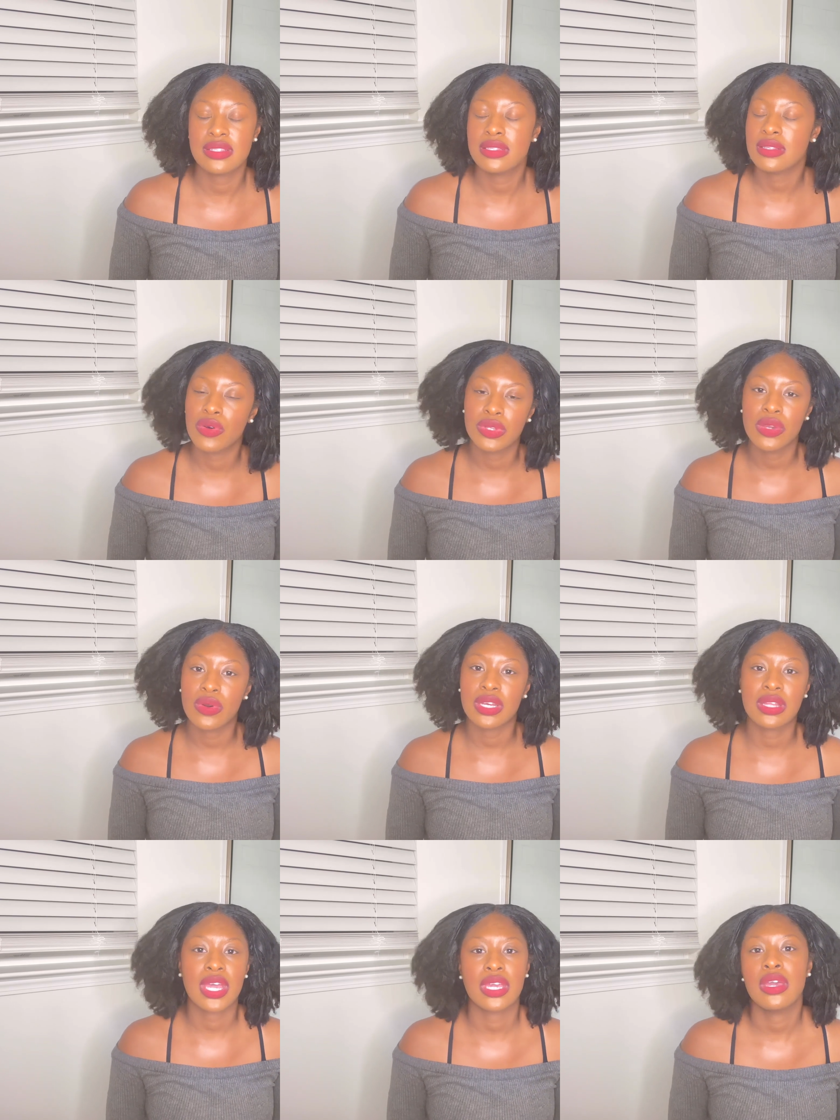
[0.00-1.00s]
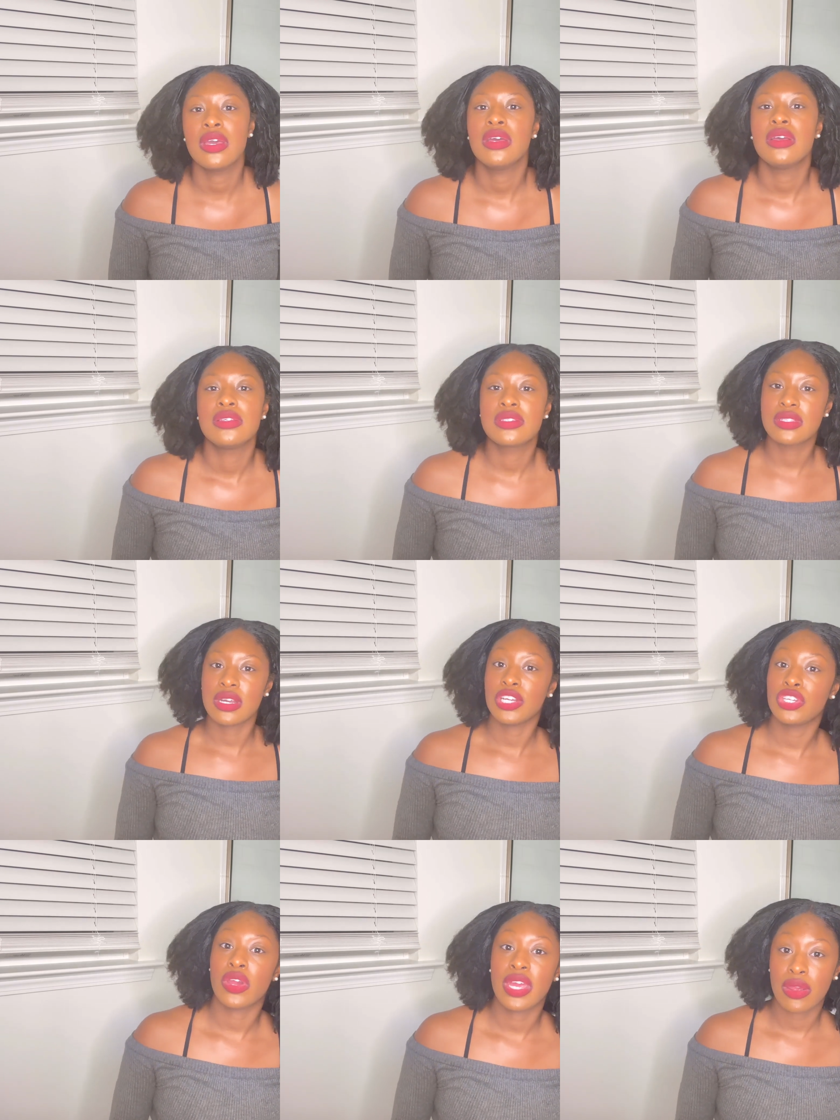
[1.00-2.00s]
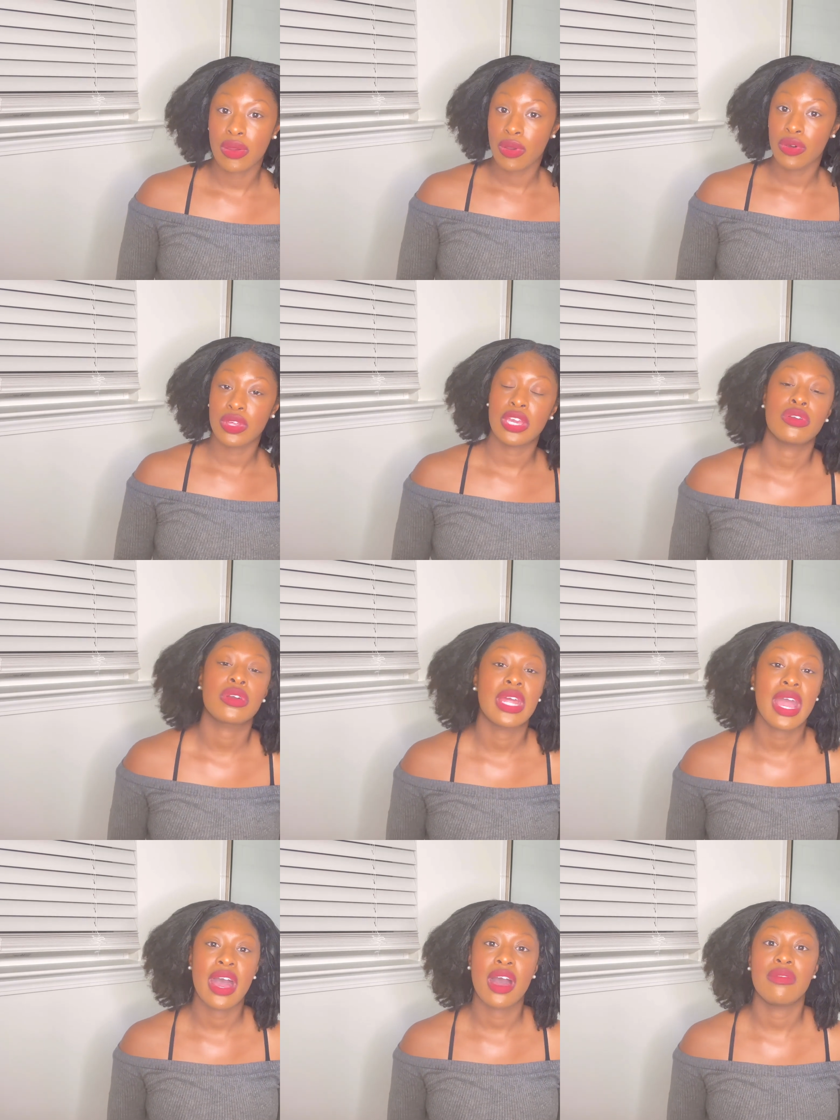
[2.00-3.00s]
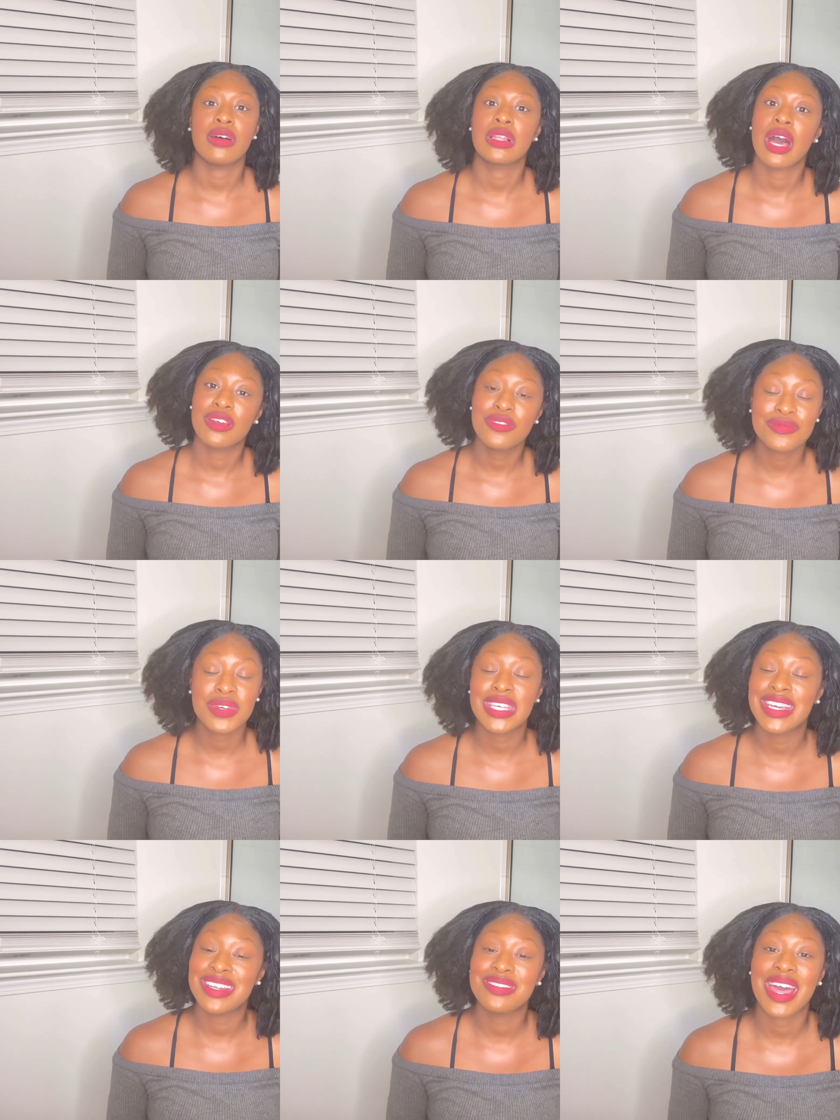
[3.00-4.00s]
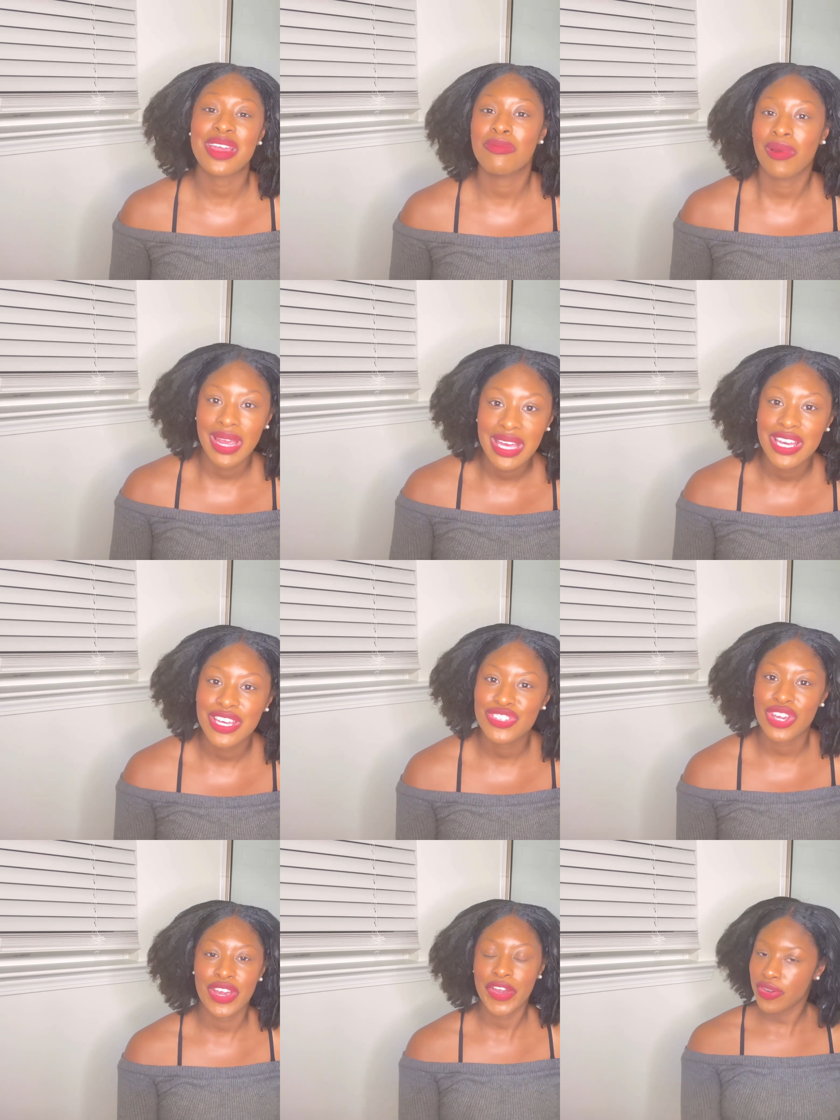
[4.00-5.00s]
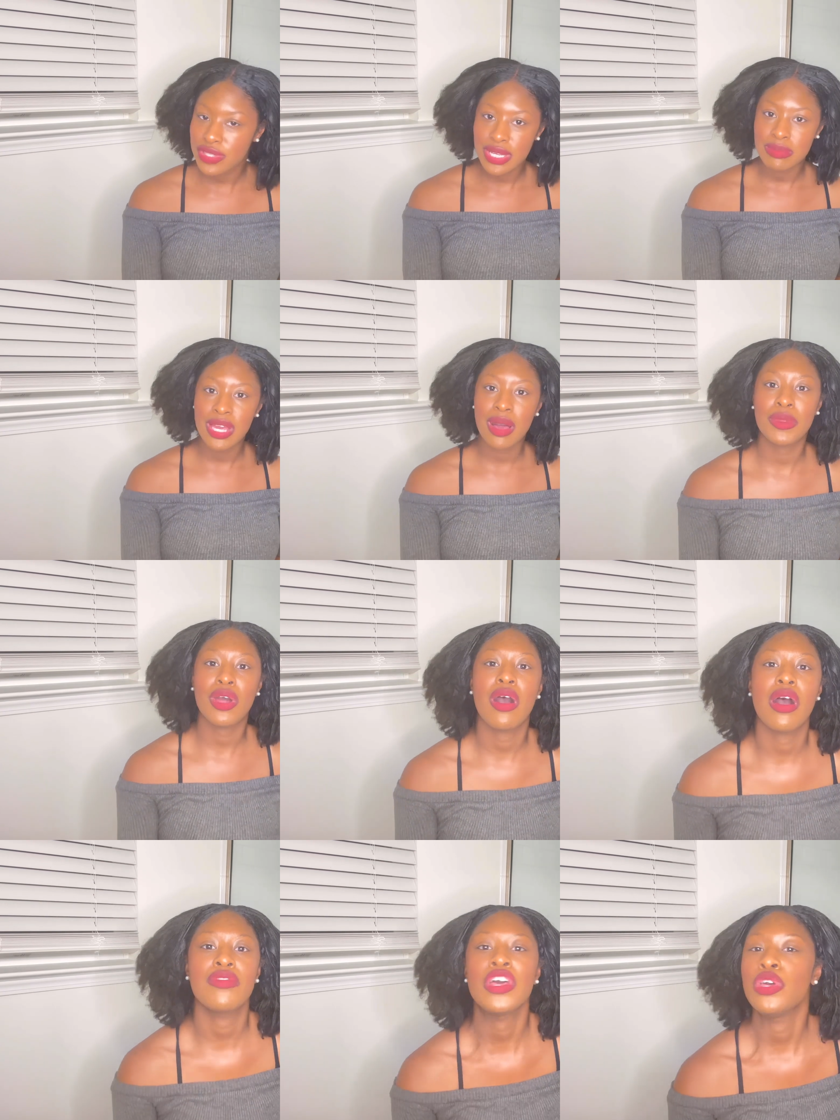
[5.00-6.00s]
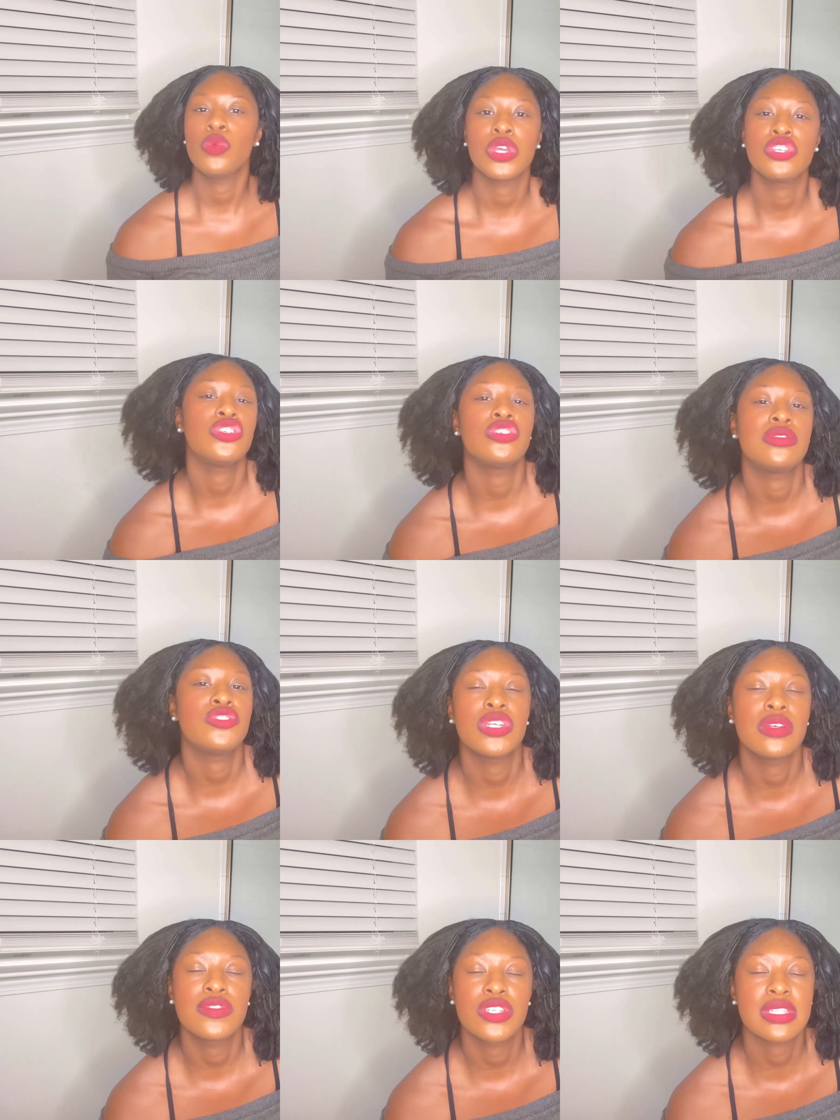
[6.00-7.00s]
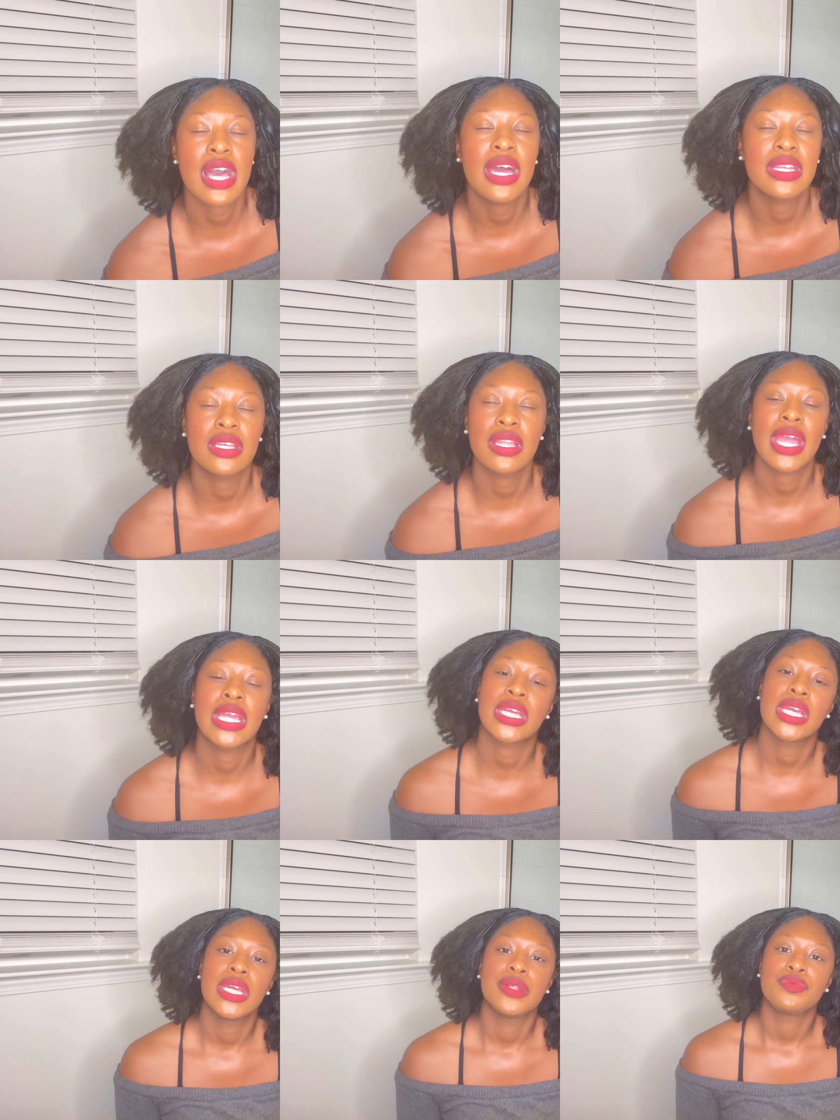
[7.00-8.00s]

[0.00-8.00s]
It's only going to like stunt your hair growth, and you're going to have a lot of, again, like breakage, and your hair is going to be coming off when you should have just gotten it like